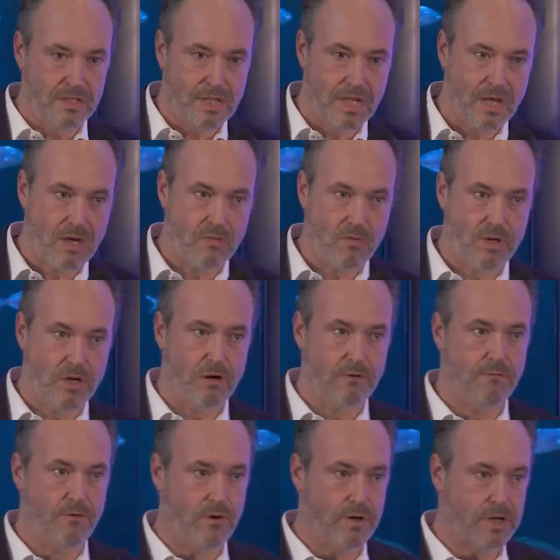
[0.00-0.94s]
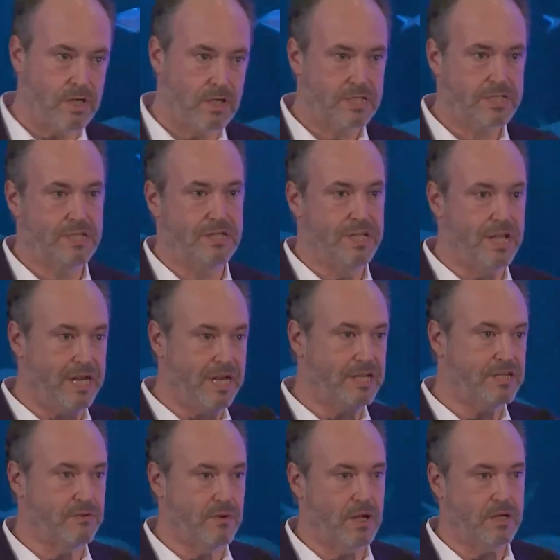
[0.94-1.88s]
now we are forecasting the
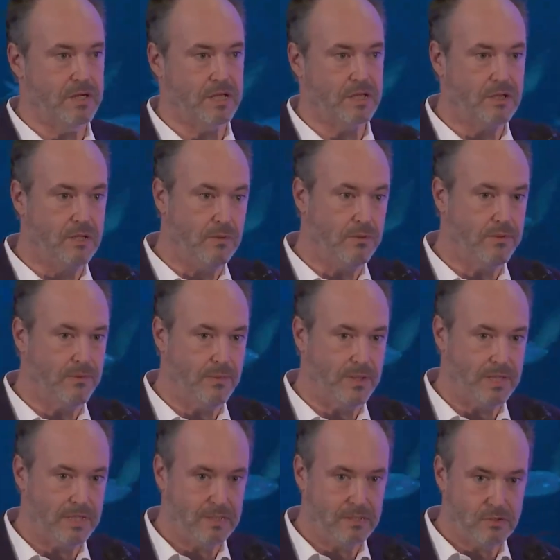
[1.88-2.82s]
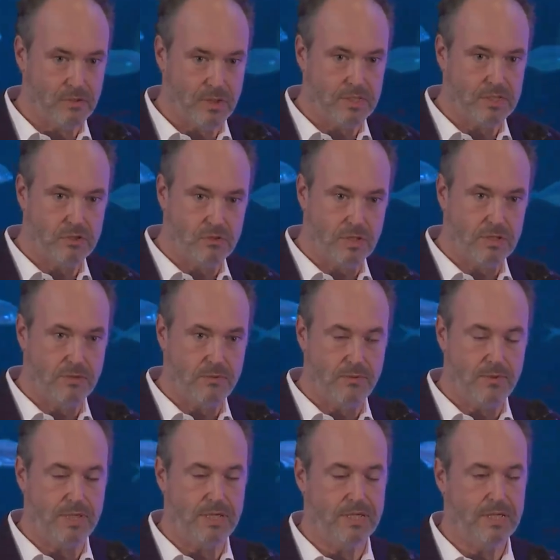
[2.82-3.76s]
next round in Q3
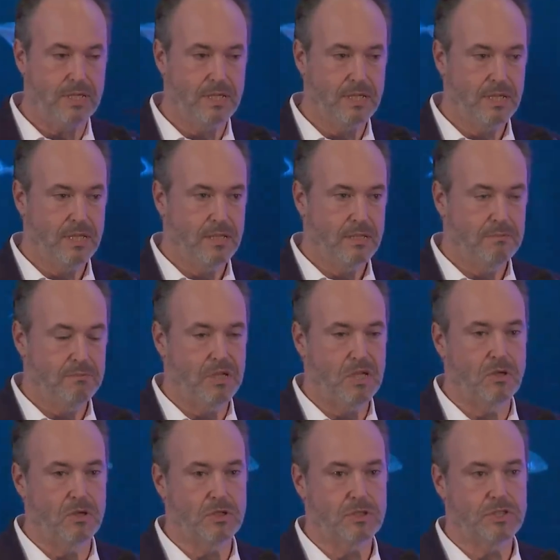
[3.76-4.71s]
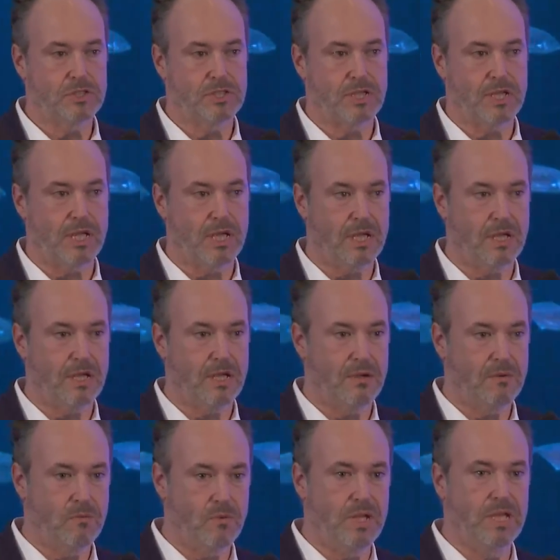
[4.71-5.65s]
2023, because
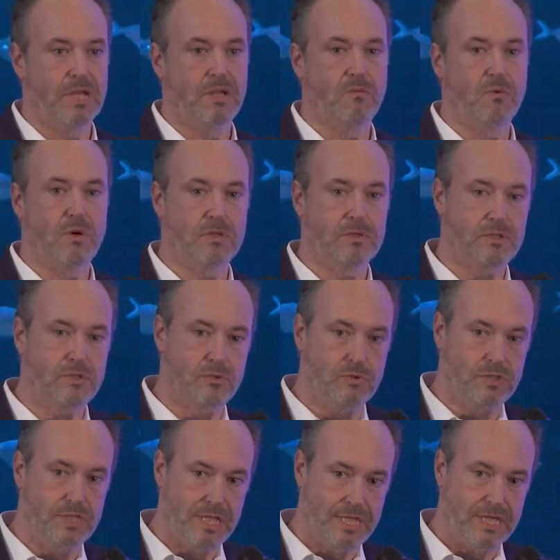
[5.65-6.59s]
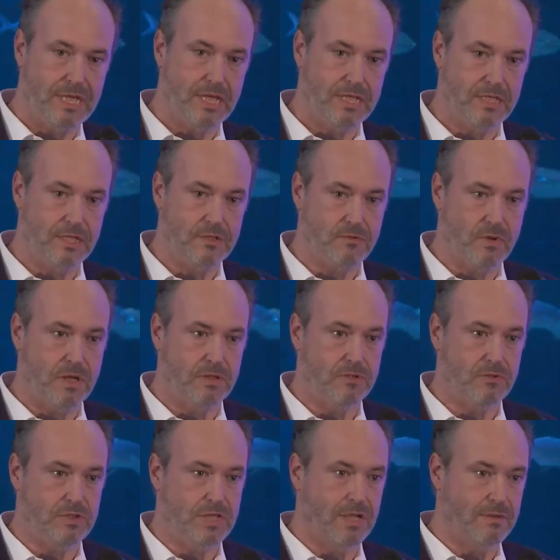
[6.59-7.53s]
we want to dedicate this
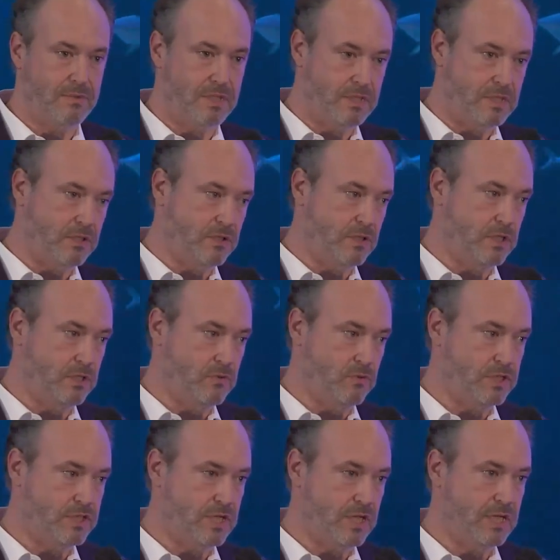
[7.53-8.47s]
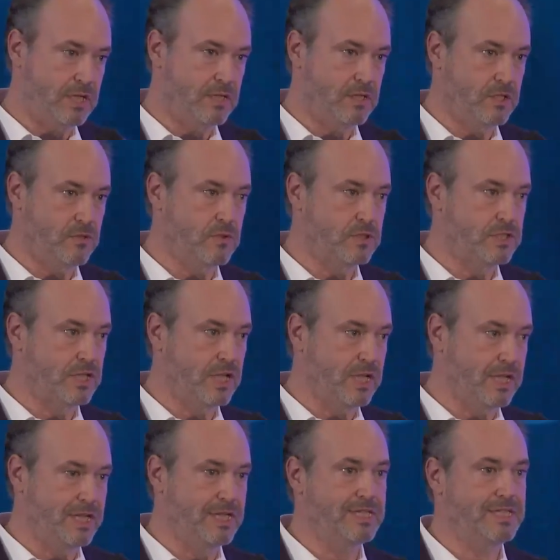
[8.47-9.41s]
round to jump into the USA.
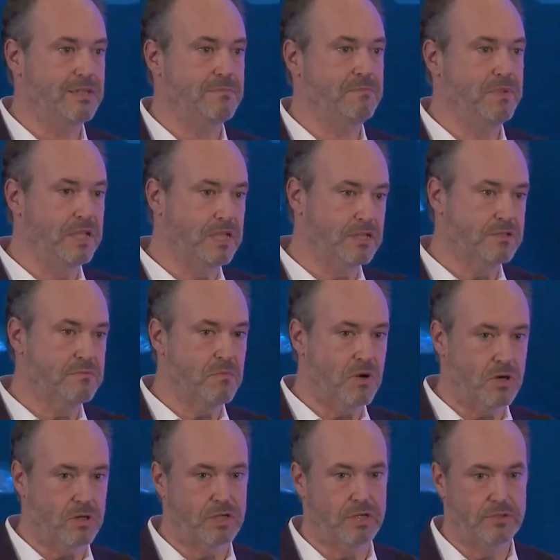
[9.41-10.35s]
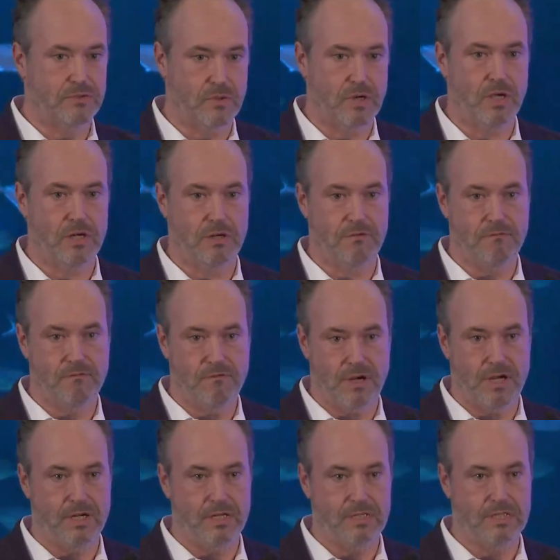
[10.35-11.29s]
USA is the biggest market regarding
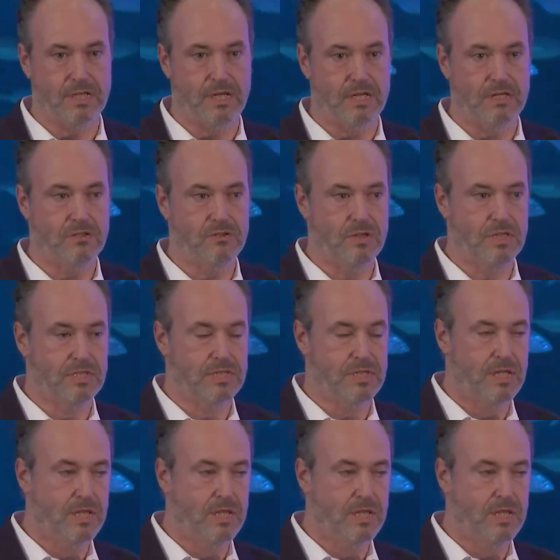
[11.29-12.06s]
finance and insurance,